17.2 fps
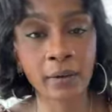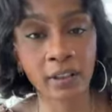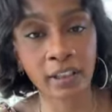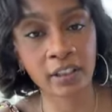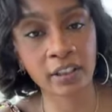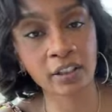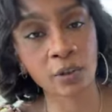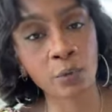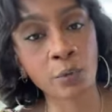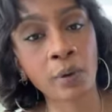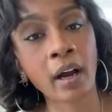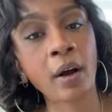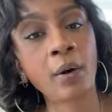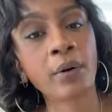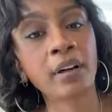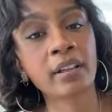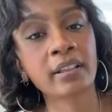can
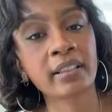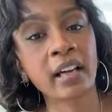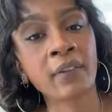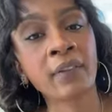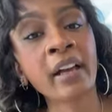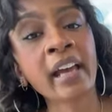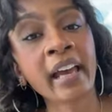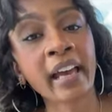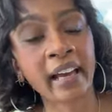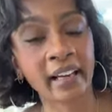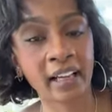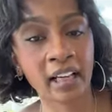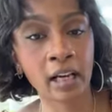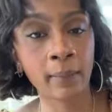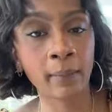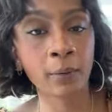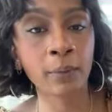surround herself and
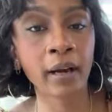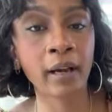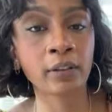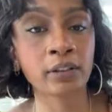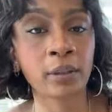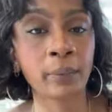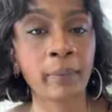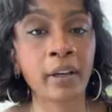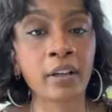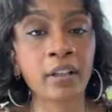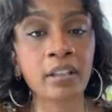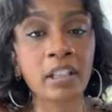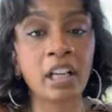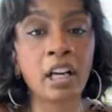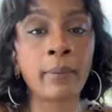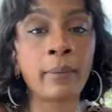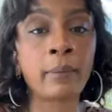come around your marriage
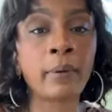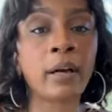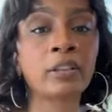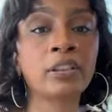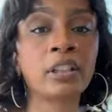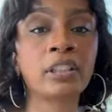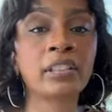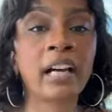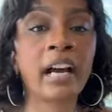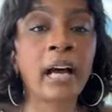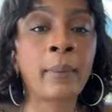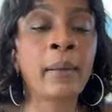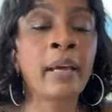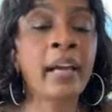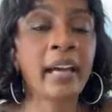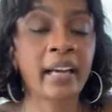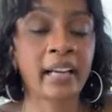and come around your job
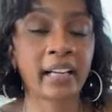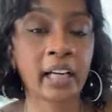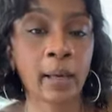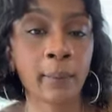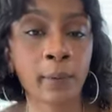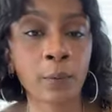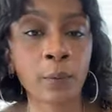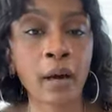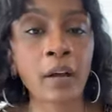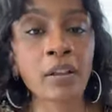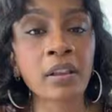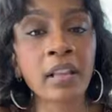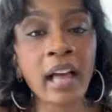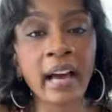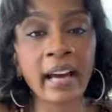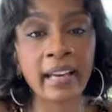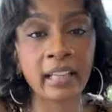and come around
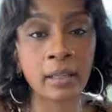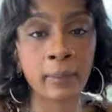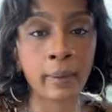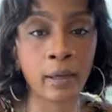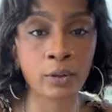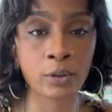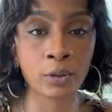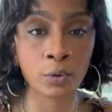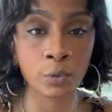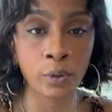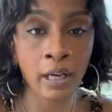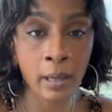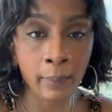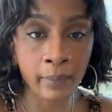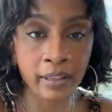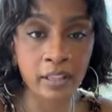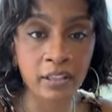lying about you.
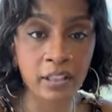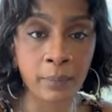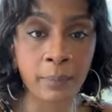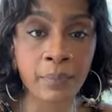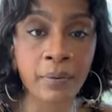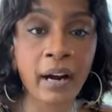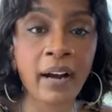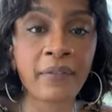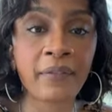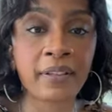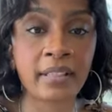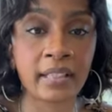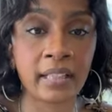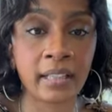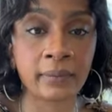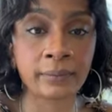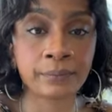But there's a
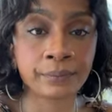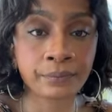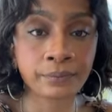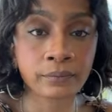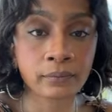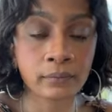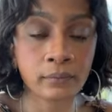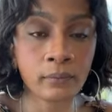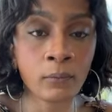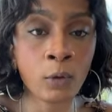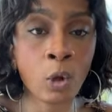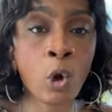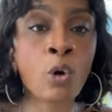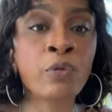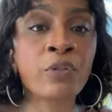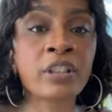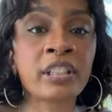prophecy
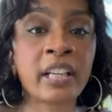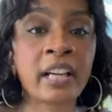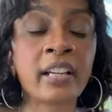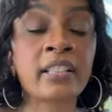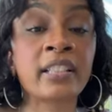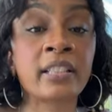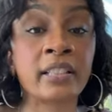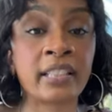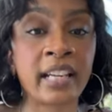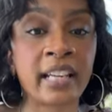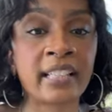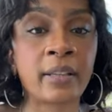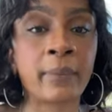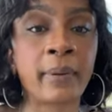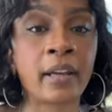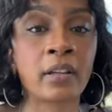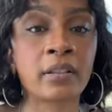over
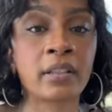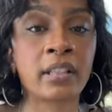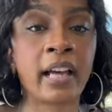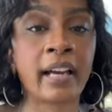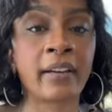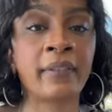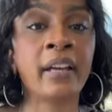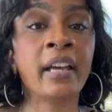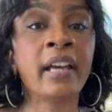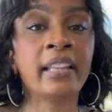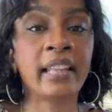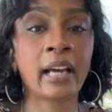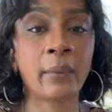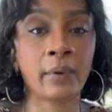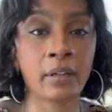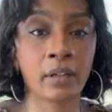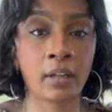Jezebel's life
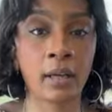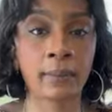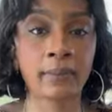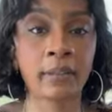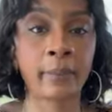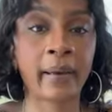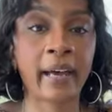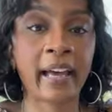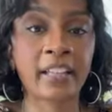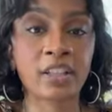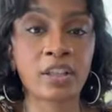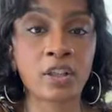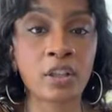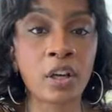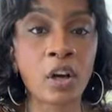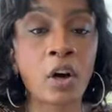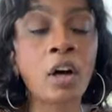that would come to pass.
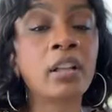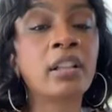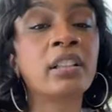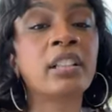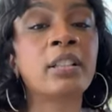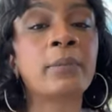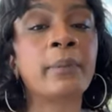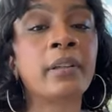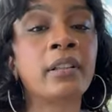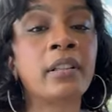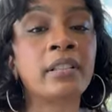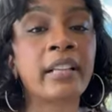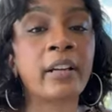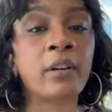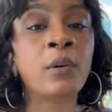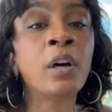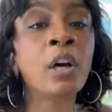Calling the spirit of
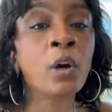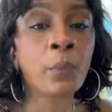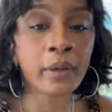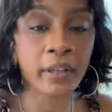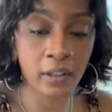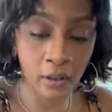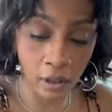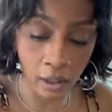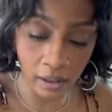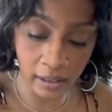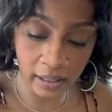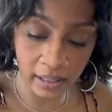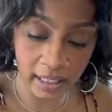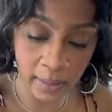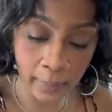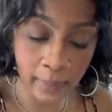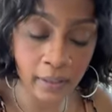Jehu. we call calling
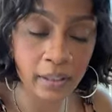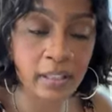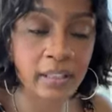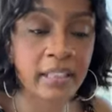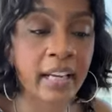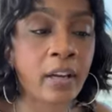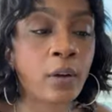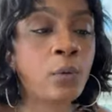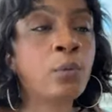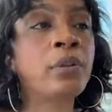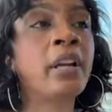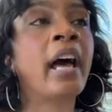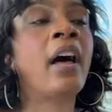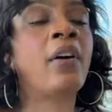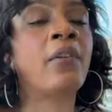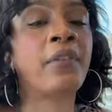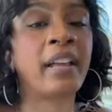the spirit of Jehu
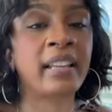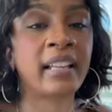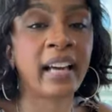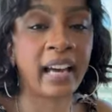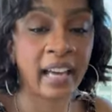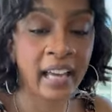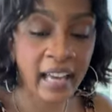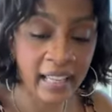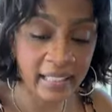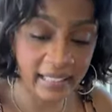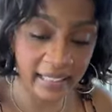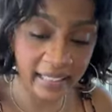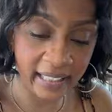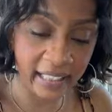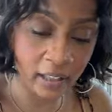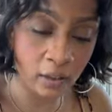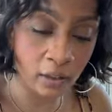now, Father God, to
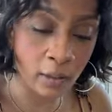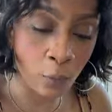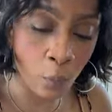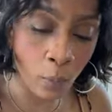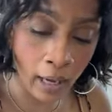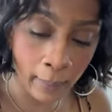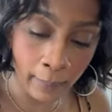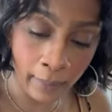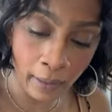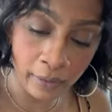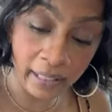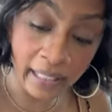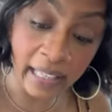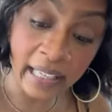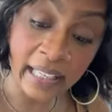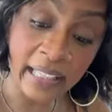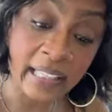kill and wipe
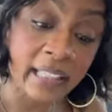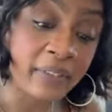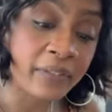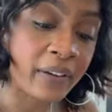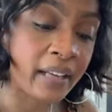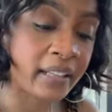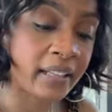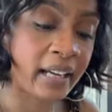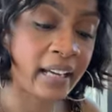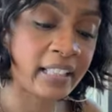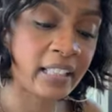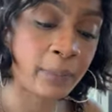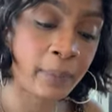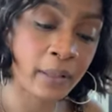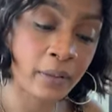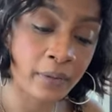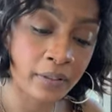out any, Father God,
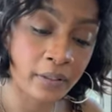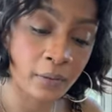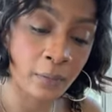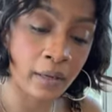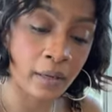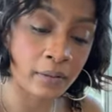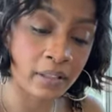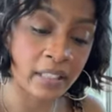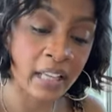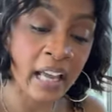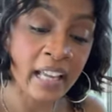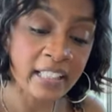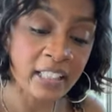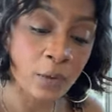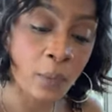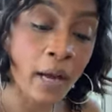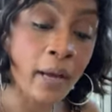spirits around us,
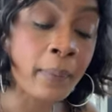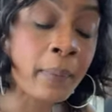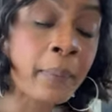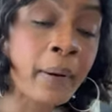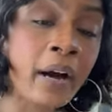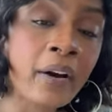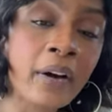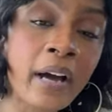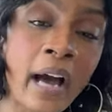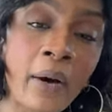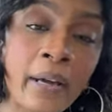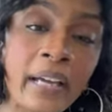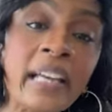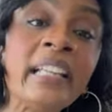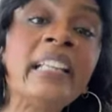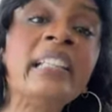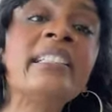to wipe about out
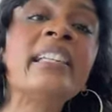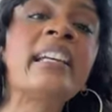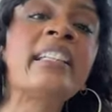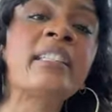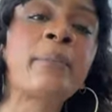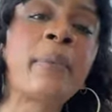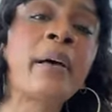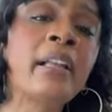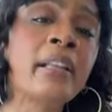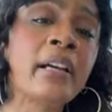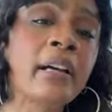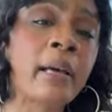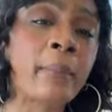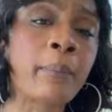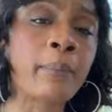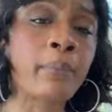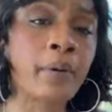any Jezebelic
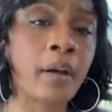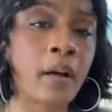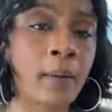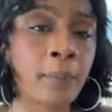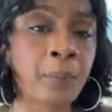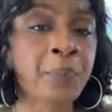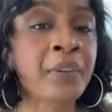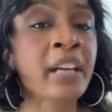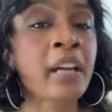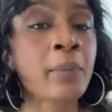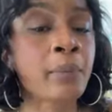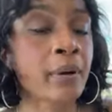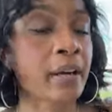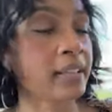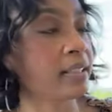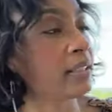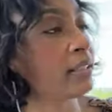and um, um,
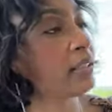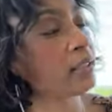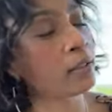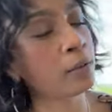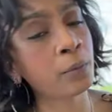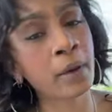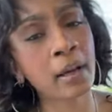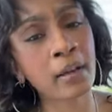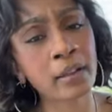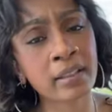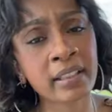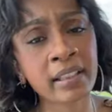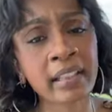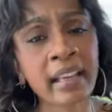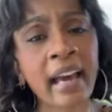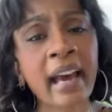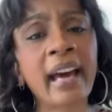presences around us,
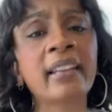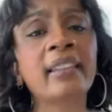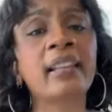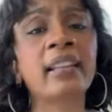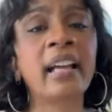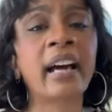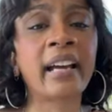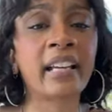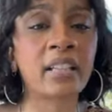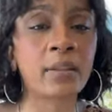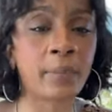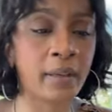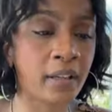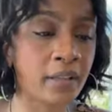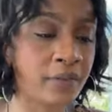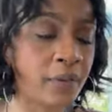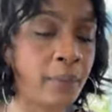any Athaliah
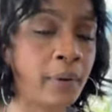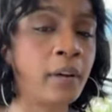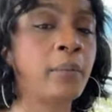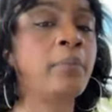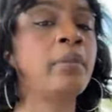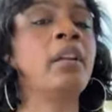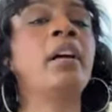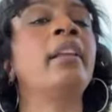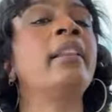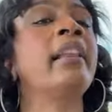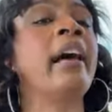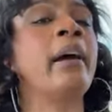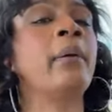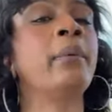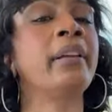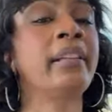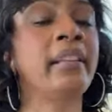spirits from her
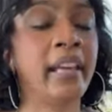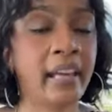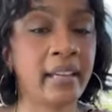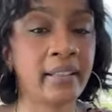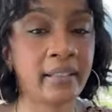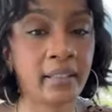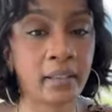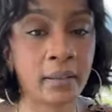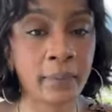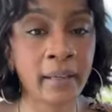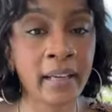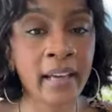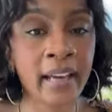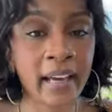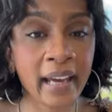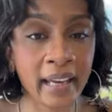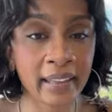bloodline. We cancel them
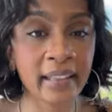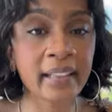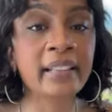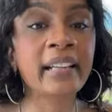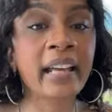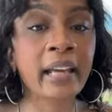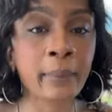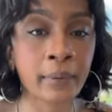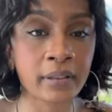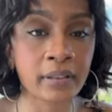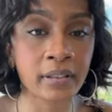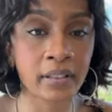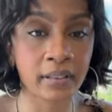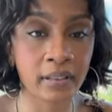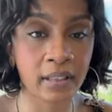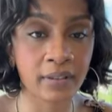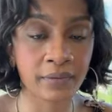in the name of
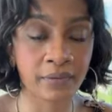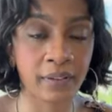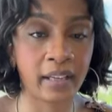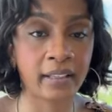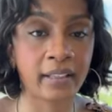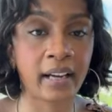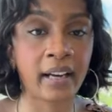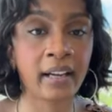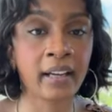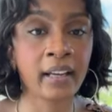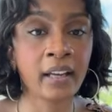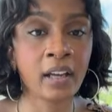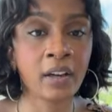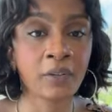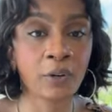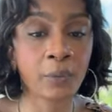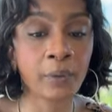Jesus, Father God,
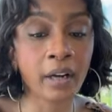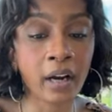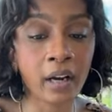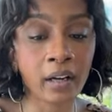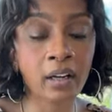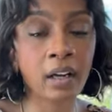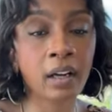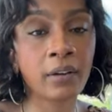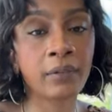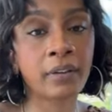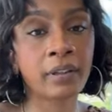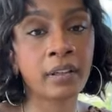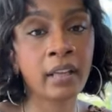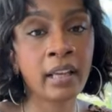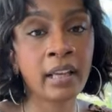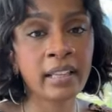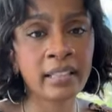for we are covered
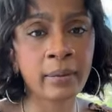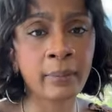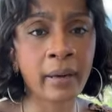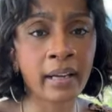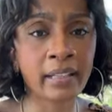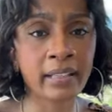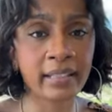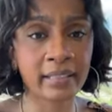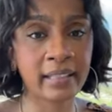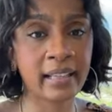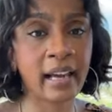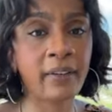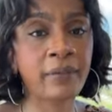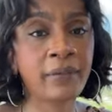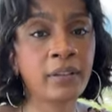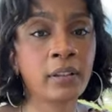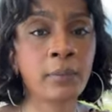Somebody say I
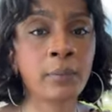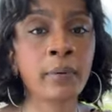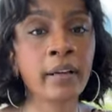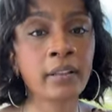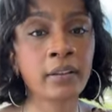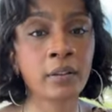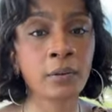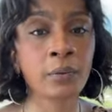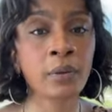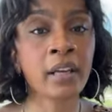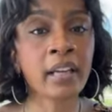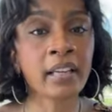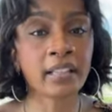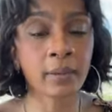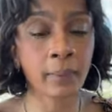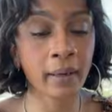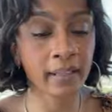feel a breakthrough.
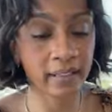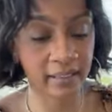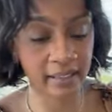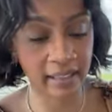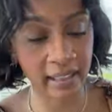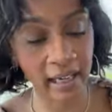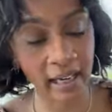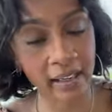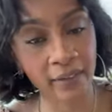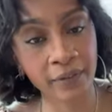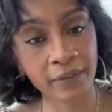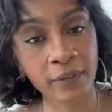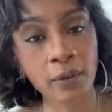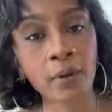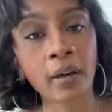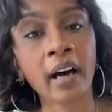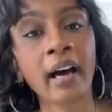Somebody say I can
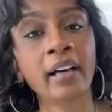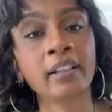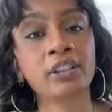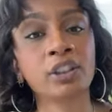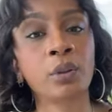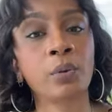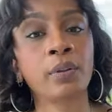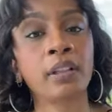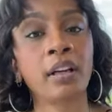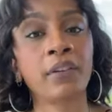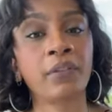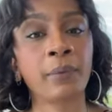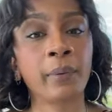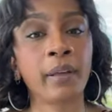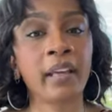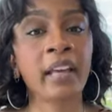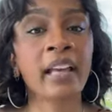feel God showing up
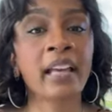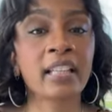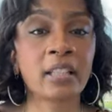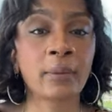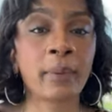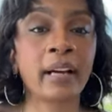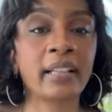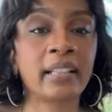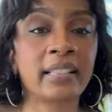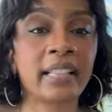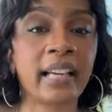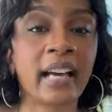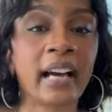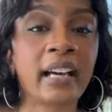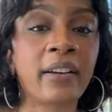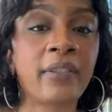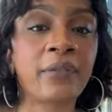for me. Somebody say
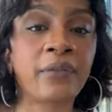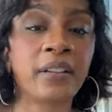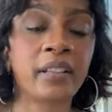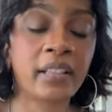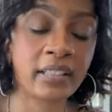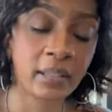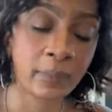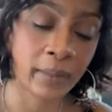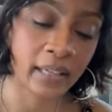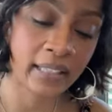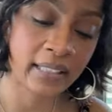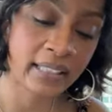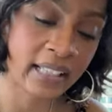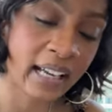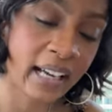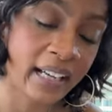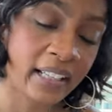I can feel it. Somebody
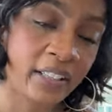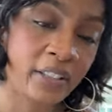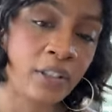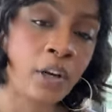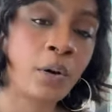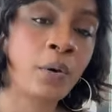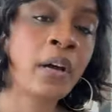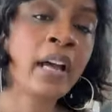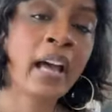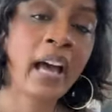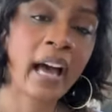say I can know.